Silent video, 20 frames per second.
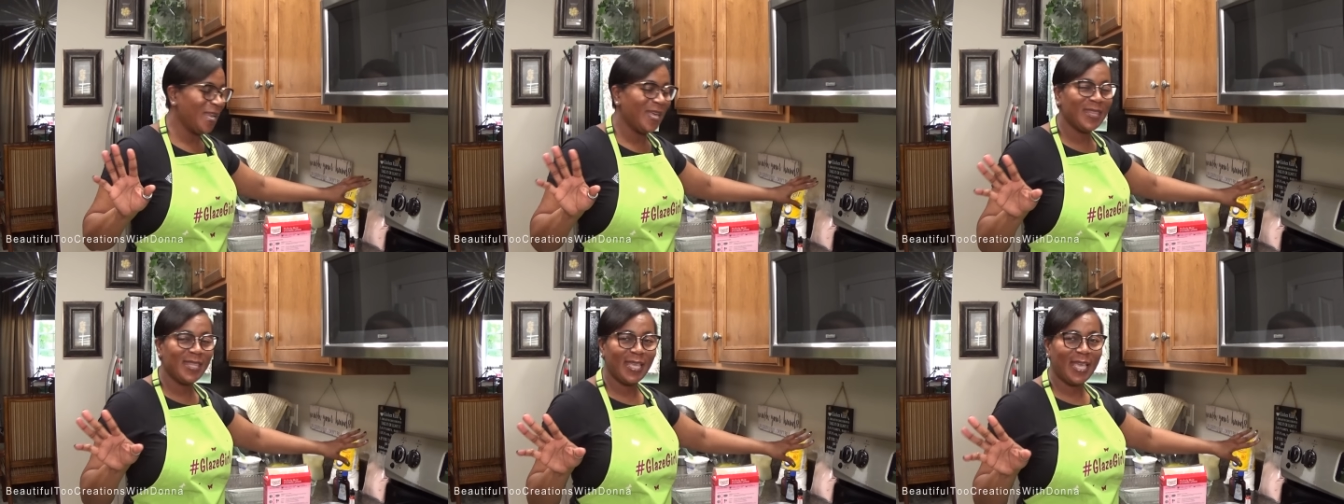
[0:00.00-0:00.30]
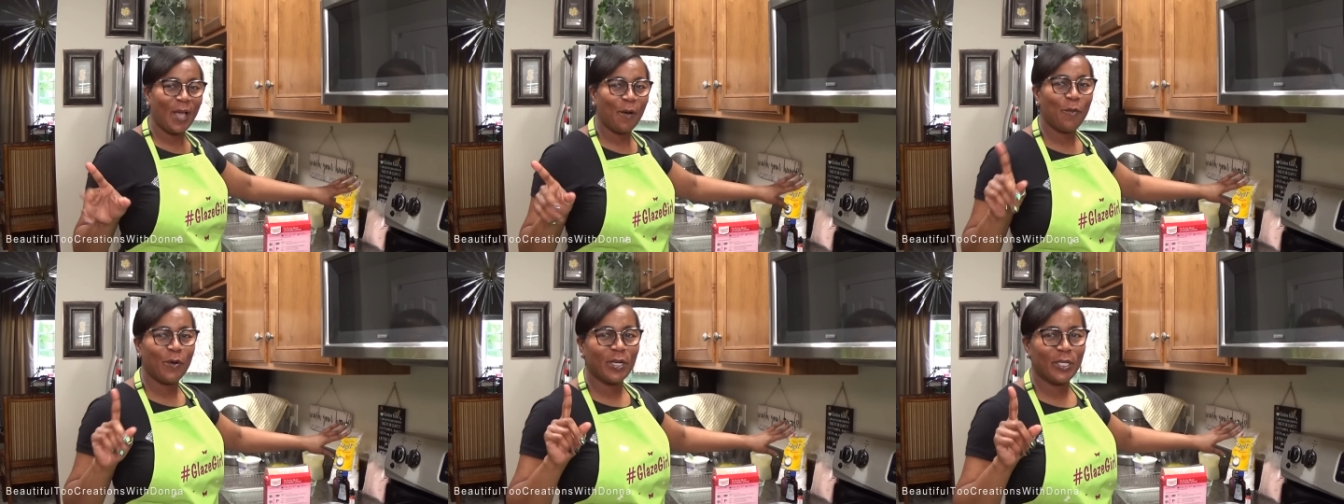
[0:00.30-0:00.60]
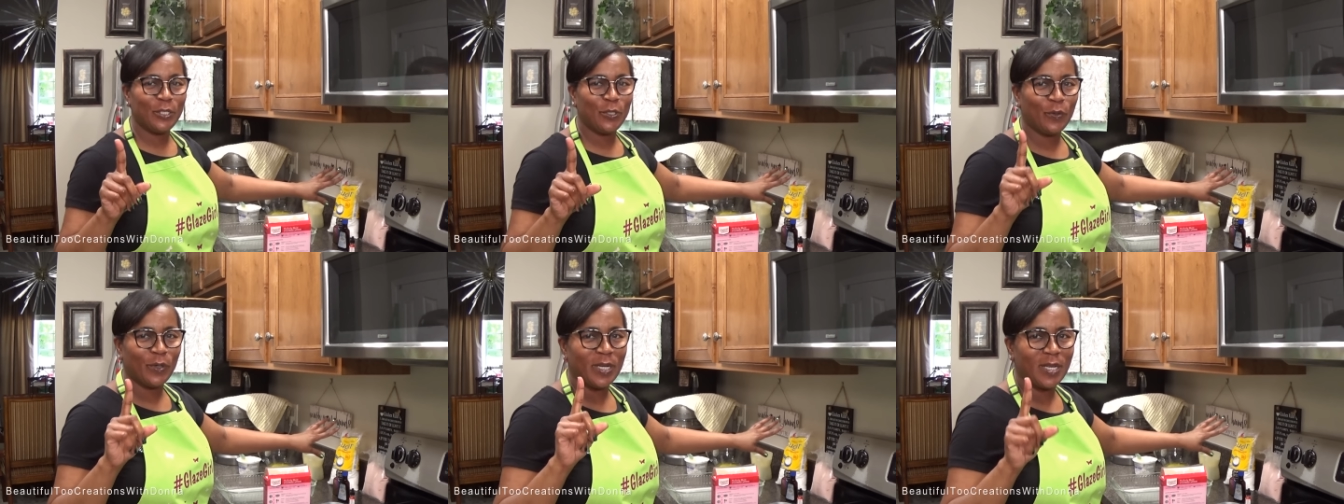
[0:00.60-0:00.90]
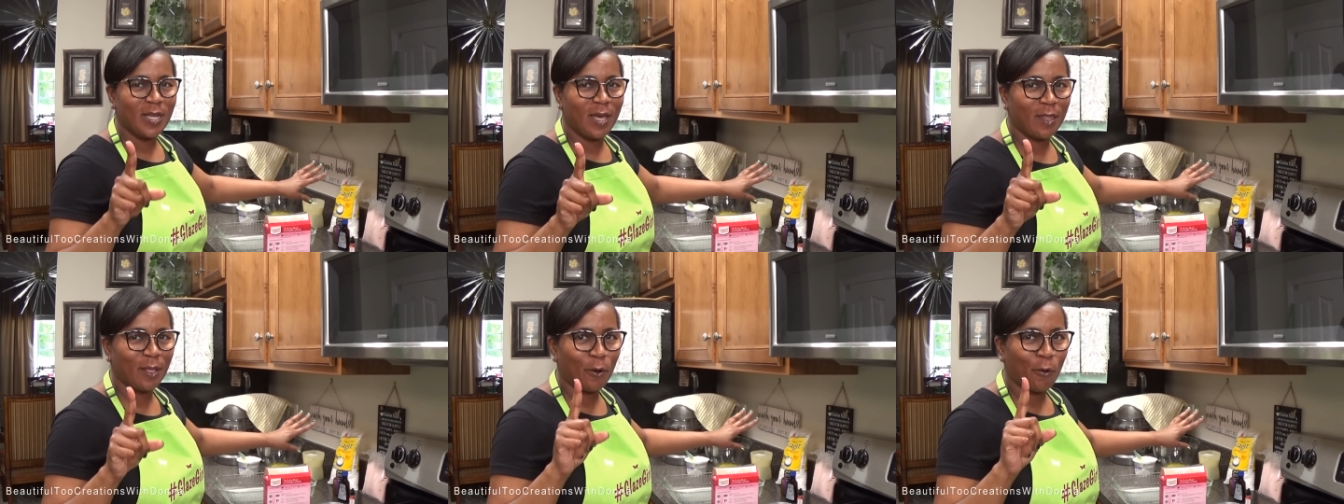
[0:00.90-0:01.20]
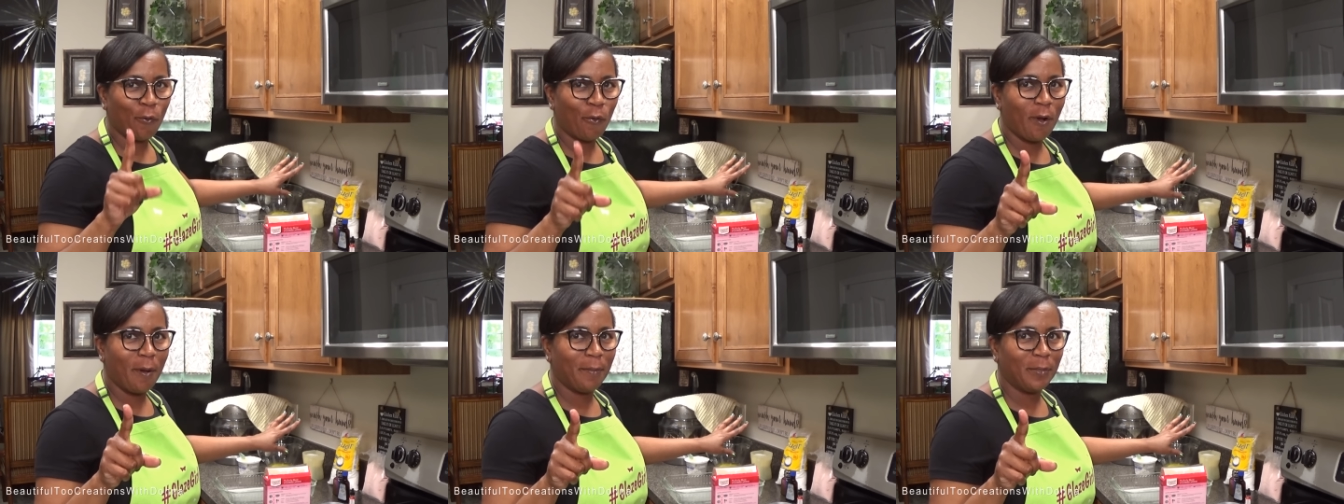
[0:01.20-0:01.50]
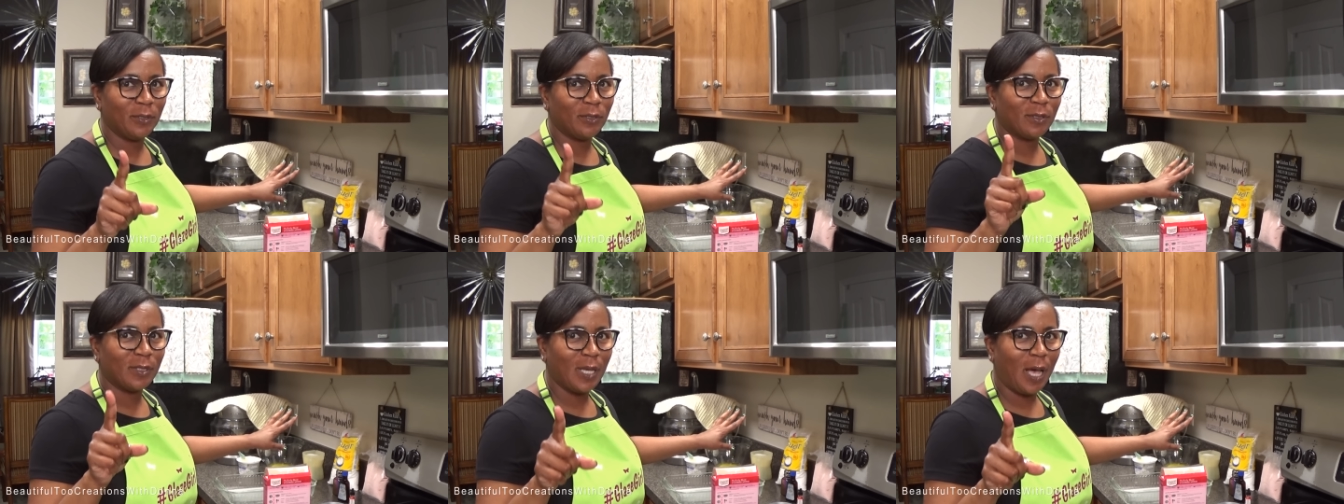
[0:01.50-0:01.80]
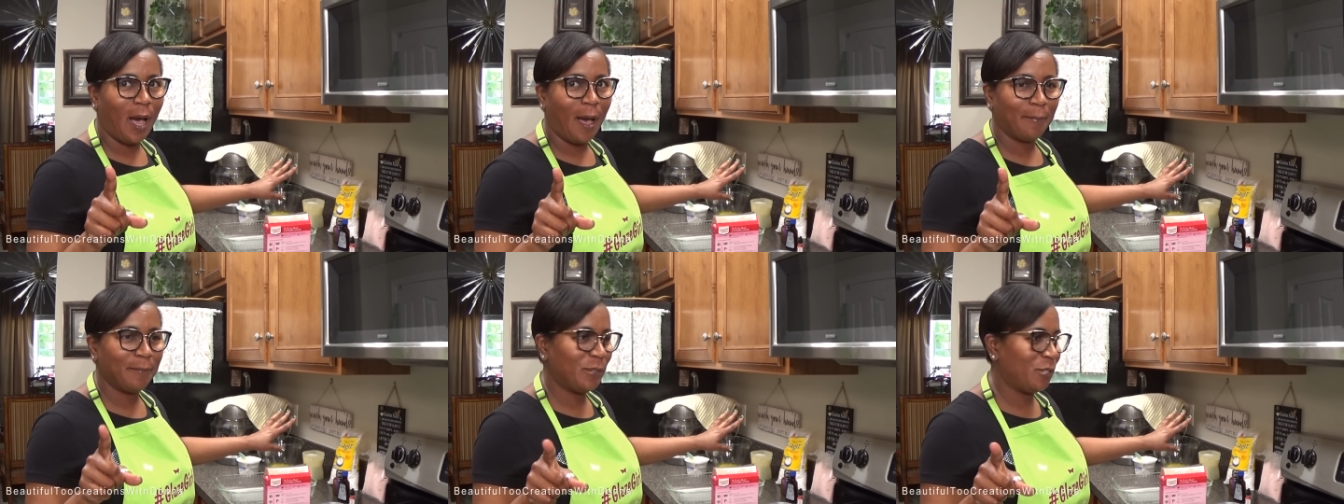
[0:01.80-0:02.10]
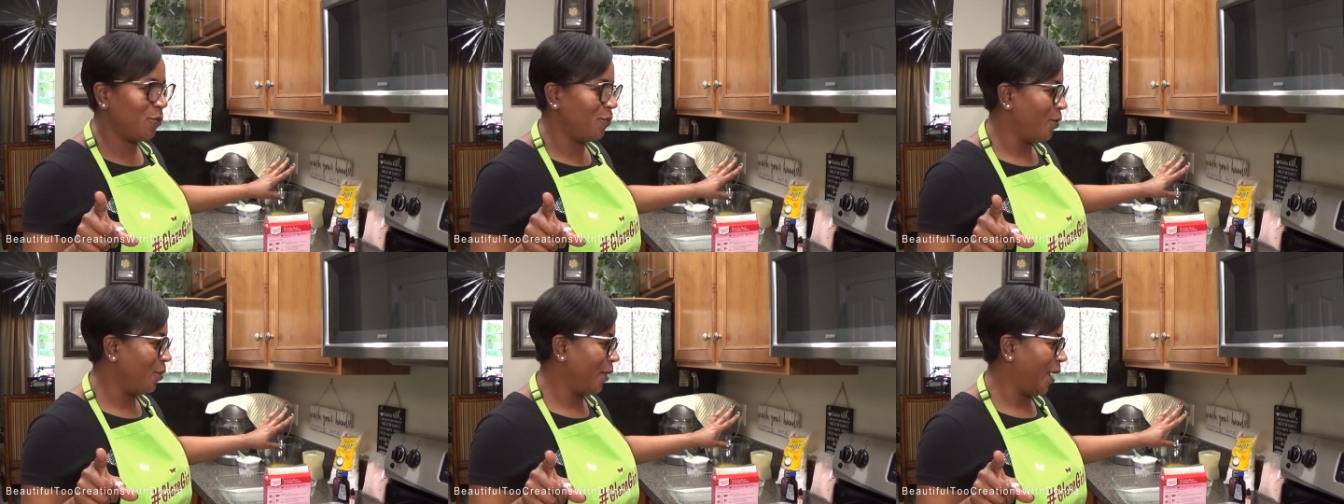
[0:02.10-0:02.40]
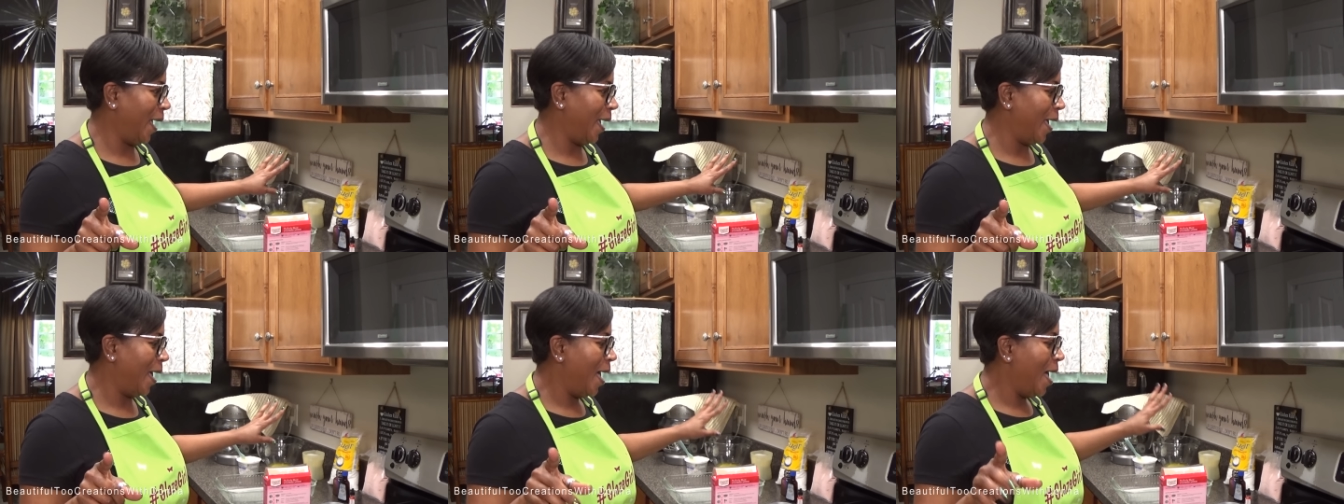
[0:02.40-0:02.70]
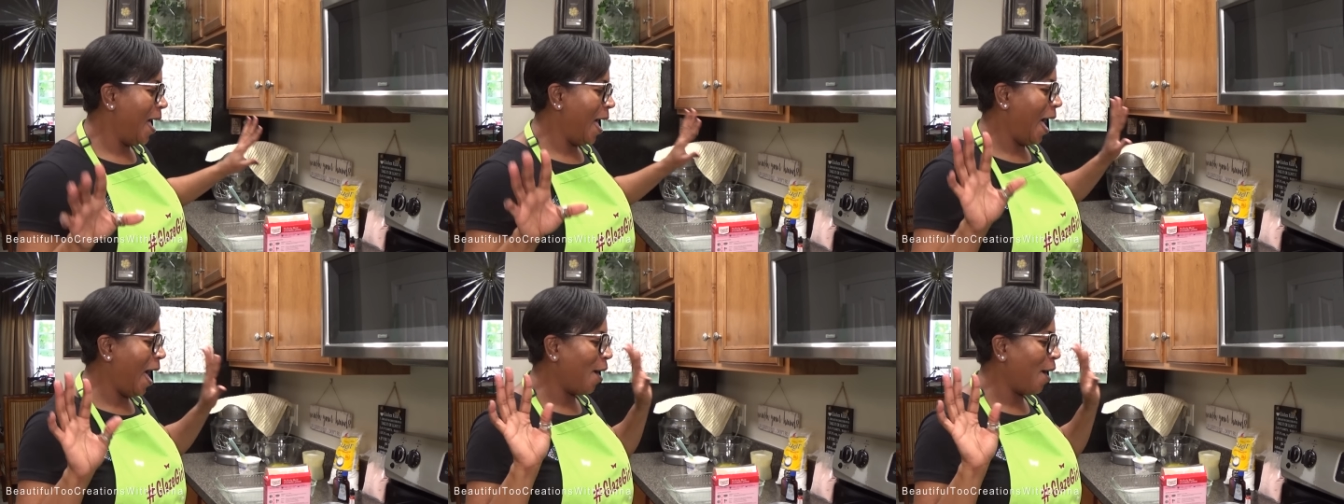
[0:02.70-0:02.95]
And I think I want to do another crumble top too, okay?